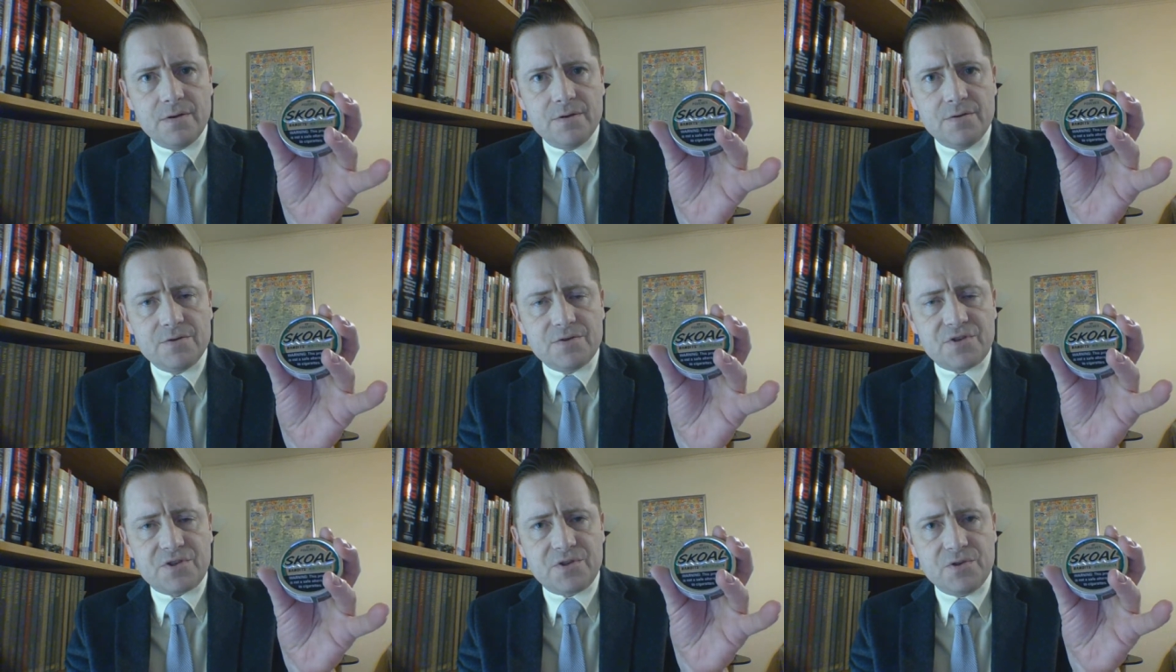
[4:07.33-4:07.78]

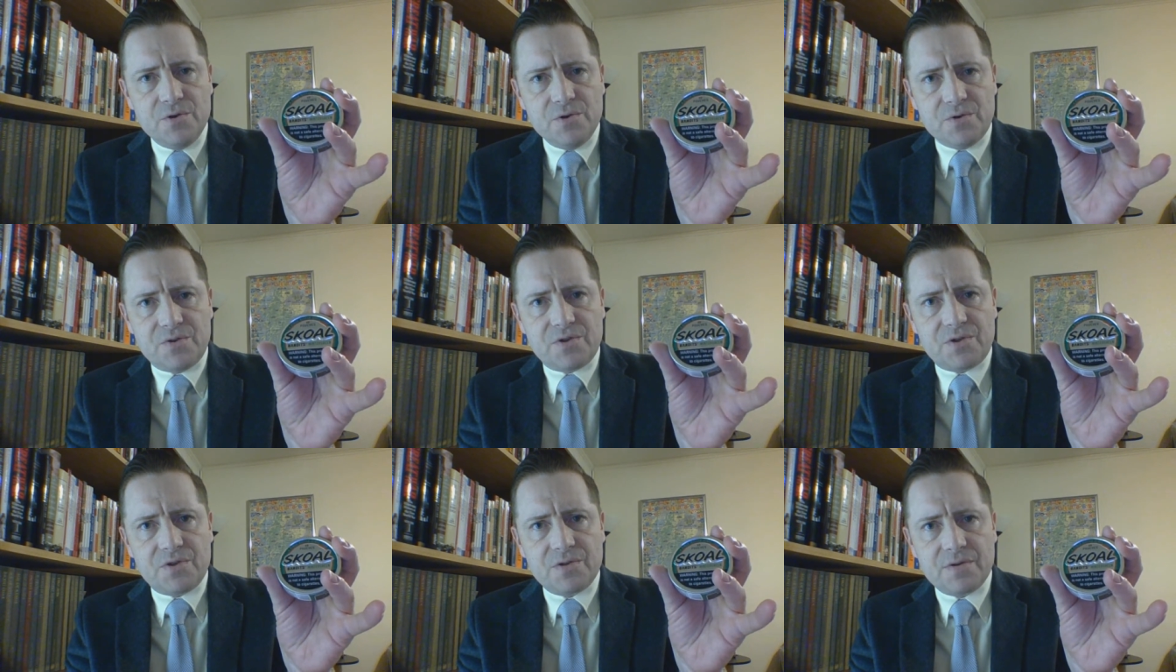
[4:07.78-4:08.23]

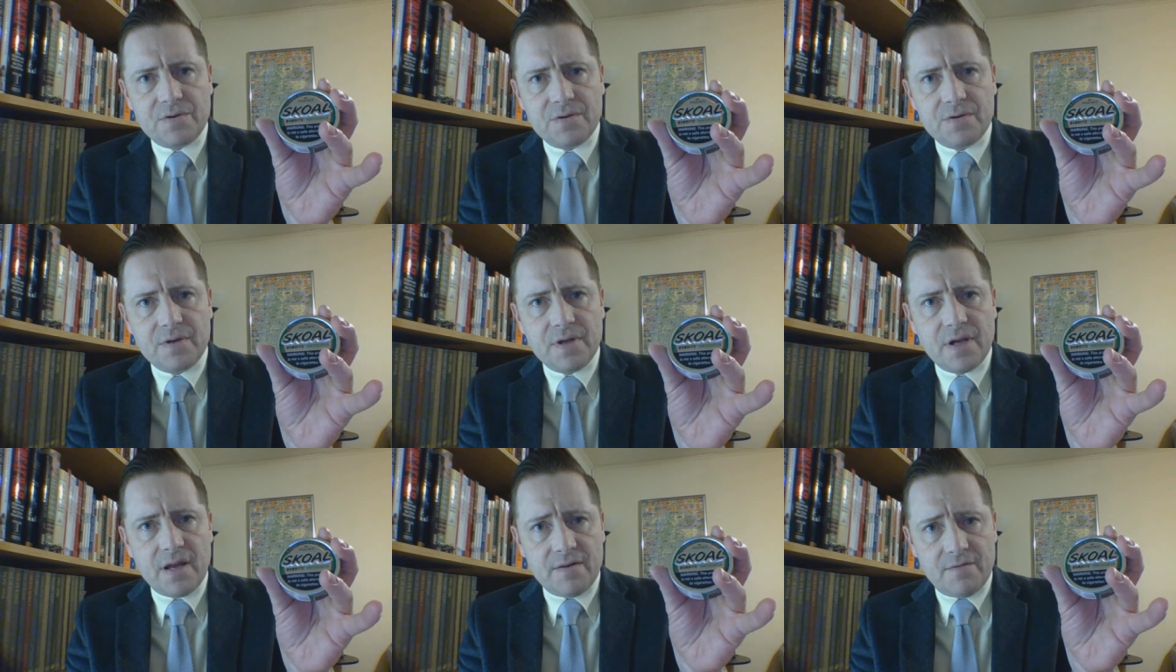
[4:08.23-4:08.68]
snus
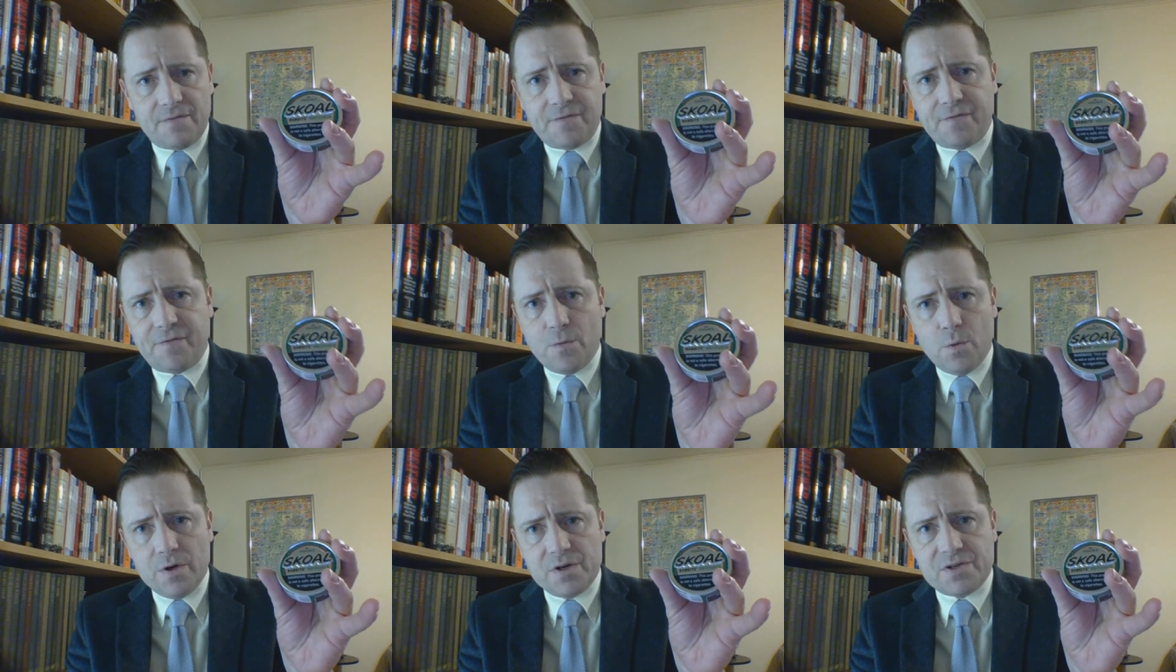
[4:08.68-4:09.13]
in
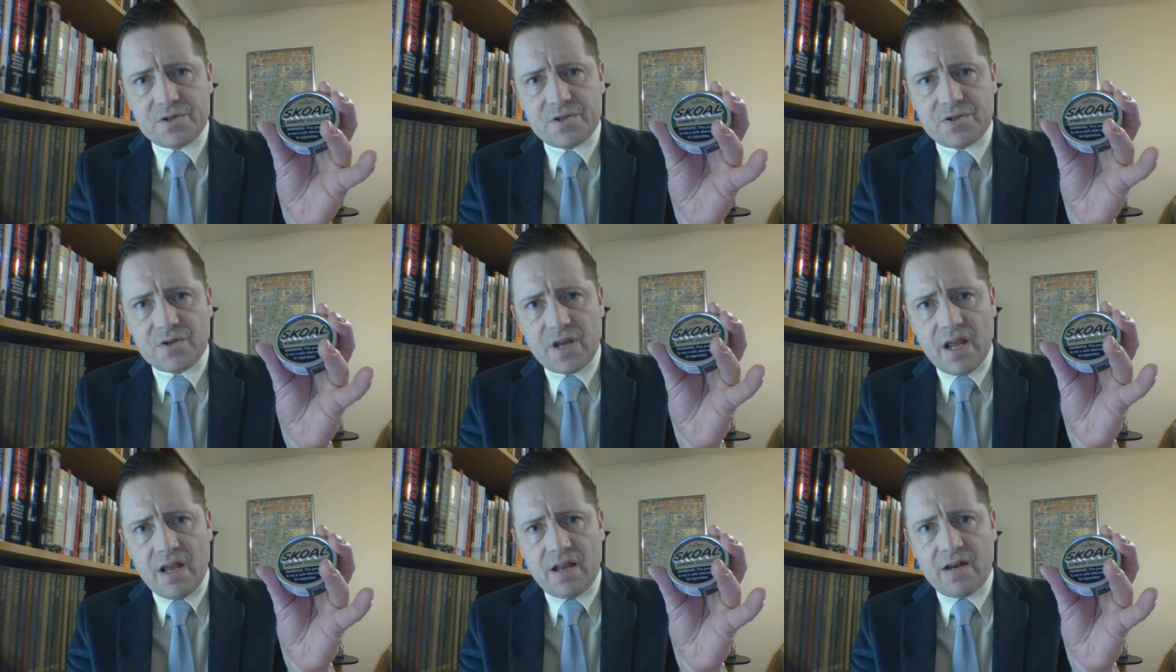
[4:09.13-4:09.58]
force
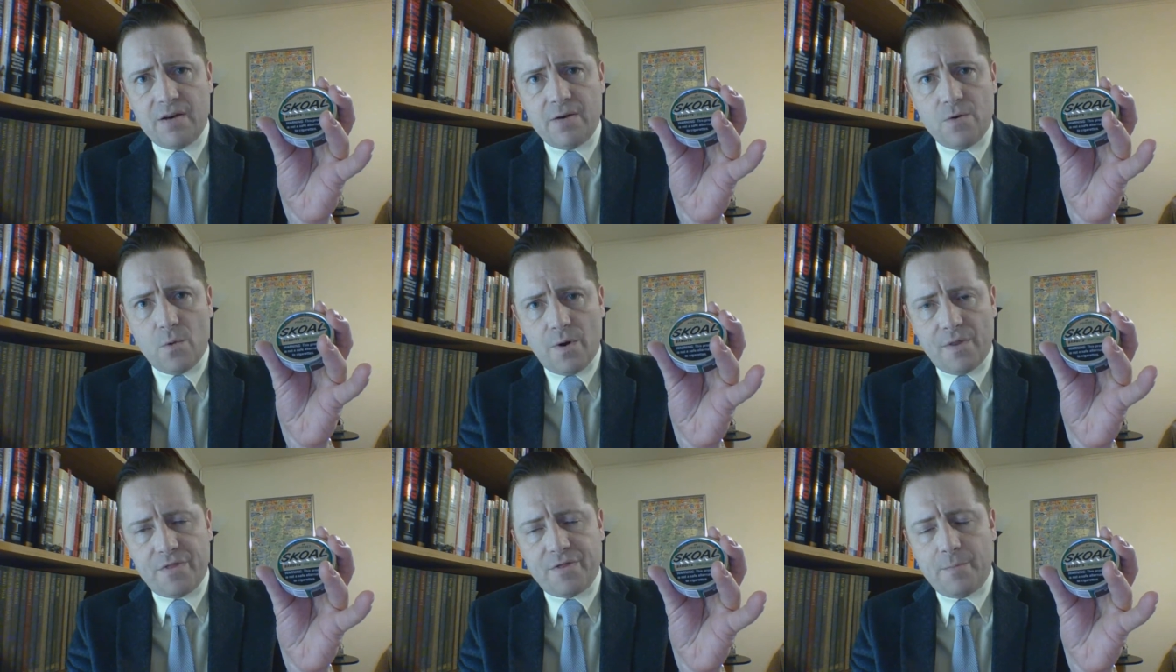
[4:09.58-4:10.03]
in
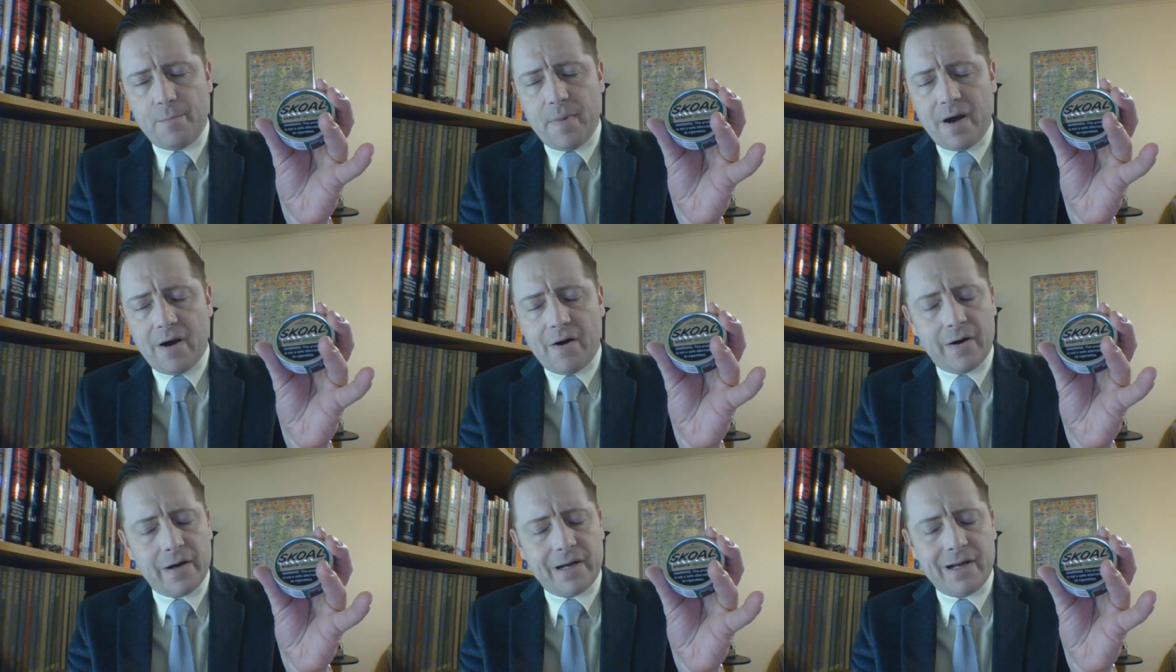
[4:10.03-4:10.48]
North
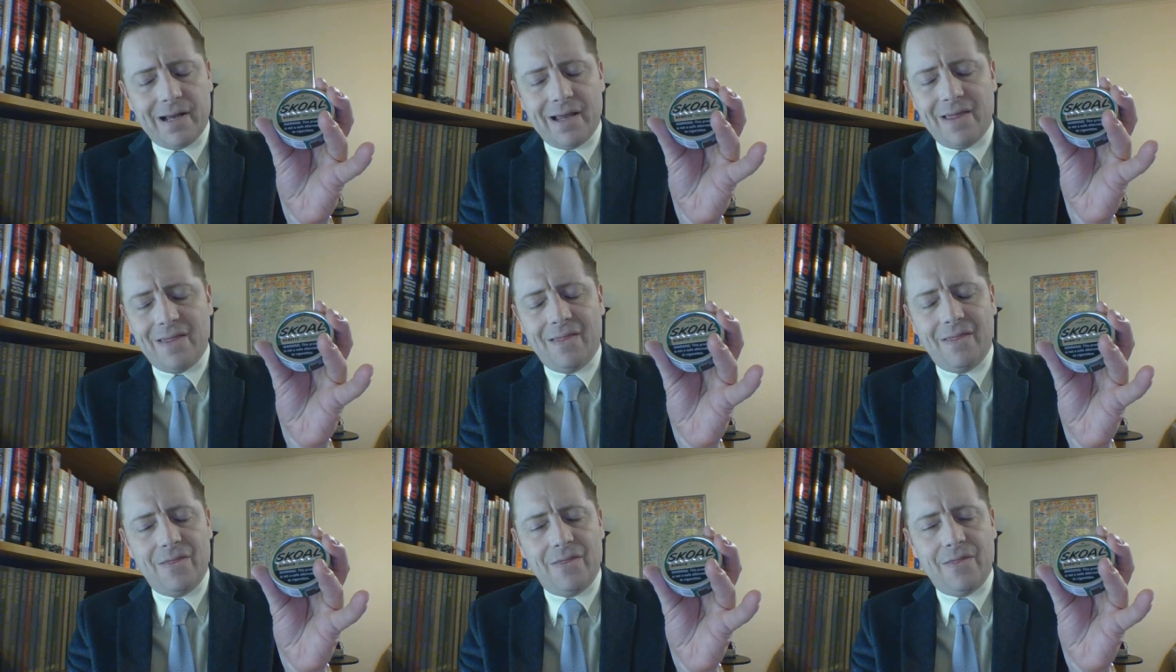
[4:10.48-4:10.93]
America,